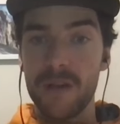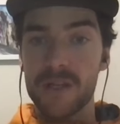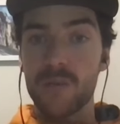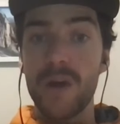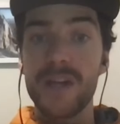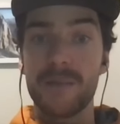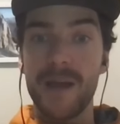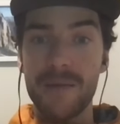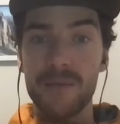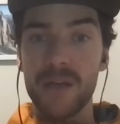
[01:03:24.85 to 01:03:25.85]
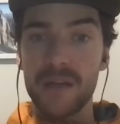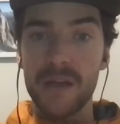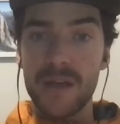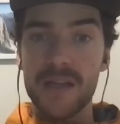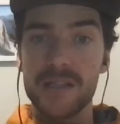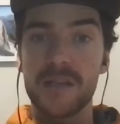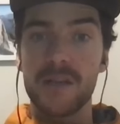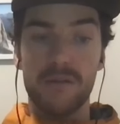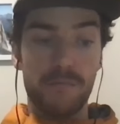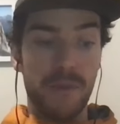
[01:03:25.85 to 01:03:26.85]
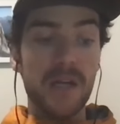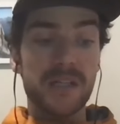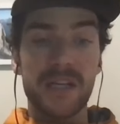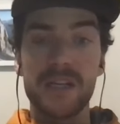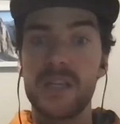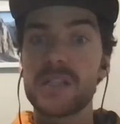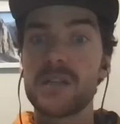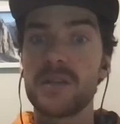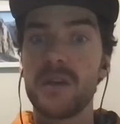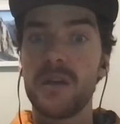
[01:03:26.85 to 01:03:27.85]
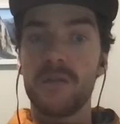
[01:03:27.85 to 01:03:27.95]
So what ends up happening is that the basket doesn't